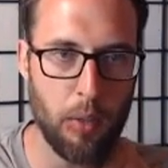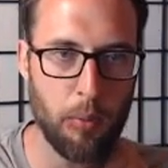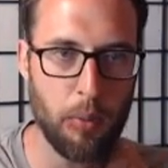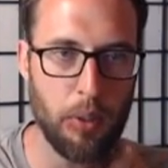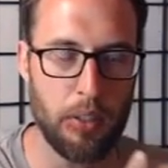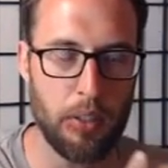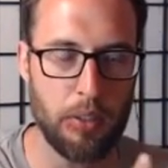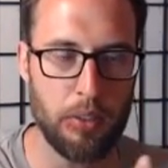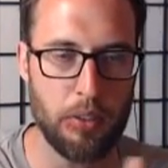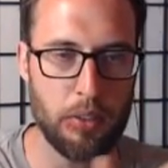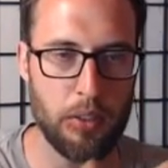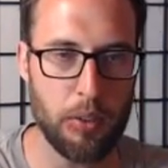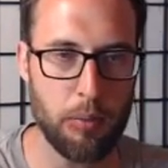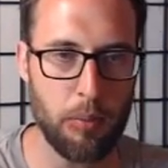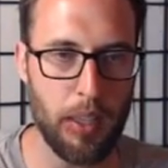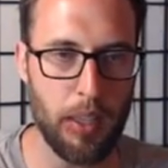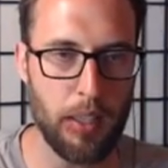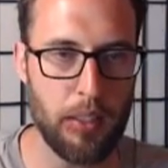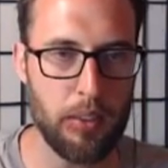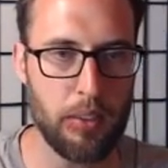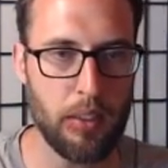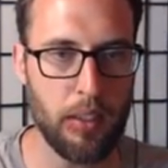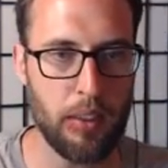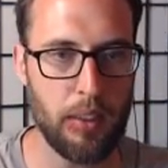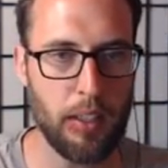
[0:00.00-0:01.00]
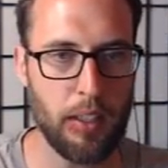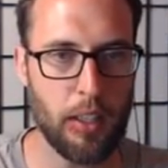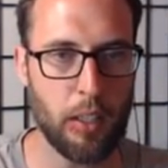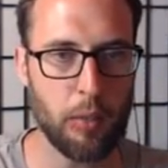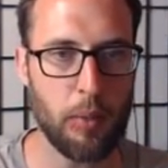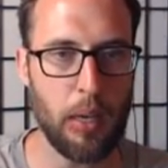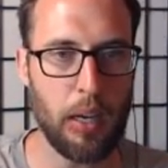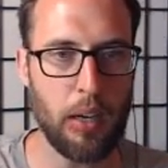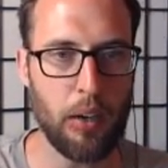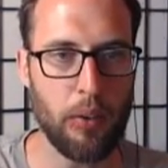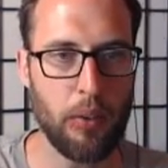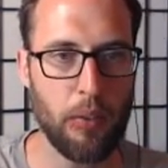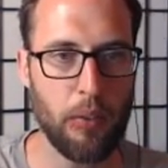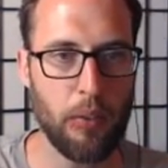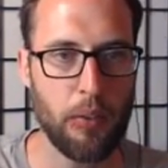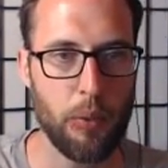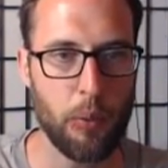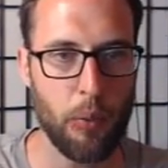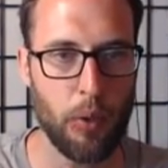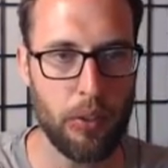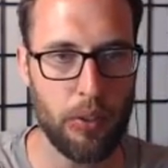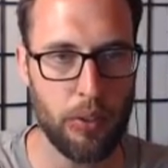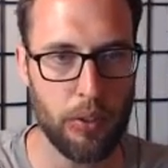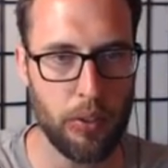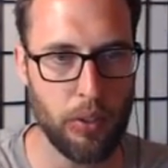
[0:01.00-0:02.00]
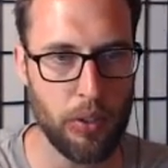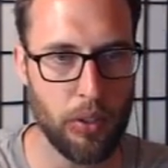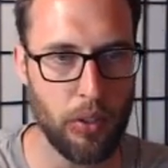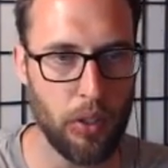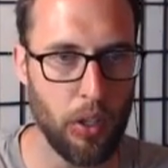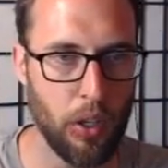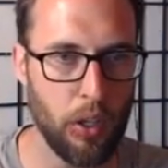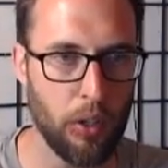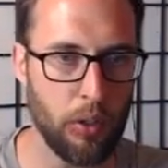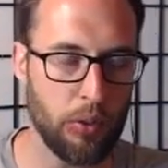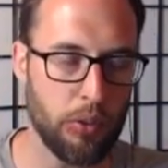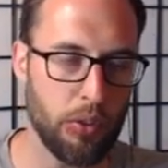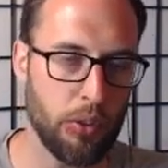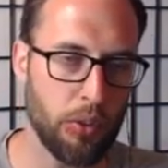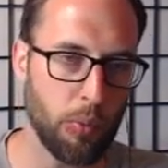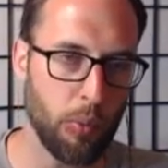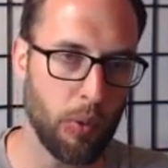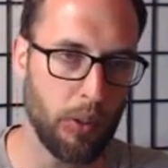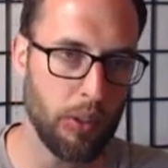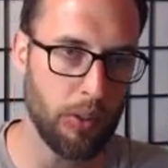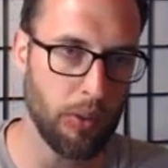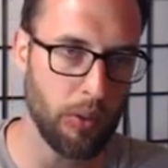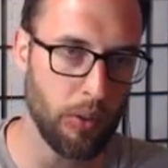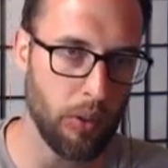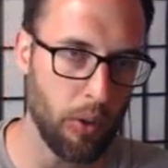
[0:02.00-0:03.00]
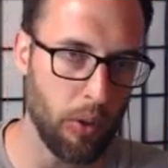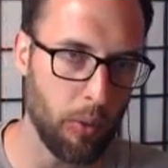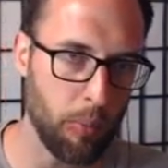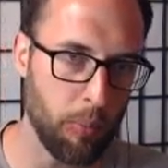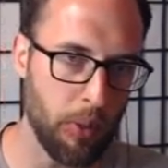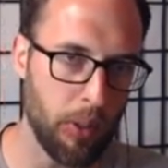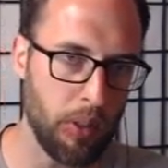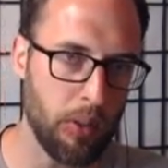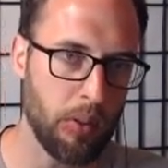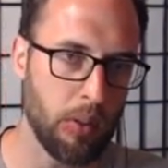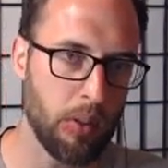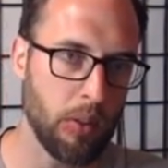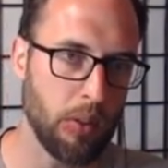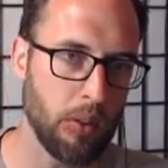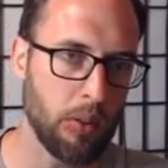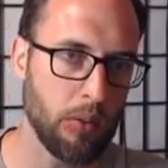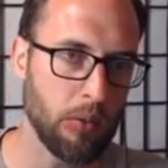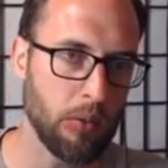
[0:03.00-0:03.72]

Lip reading: But these are some things to think about. Whether you're closed, when you'll open,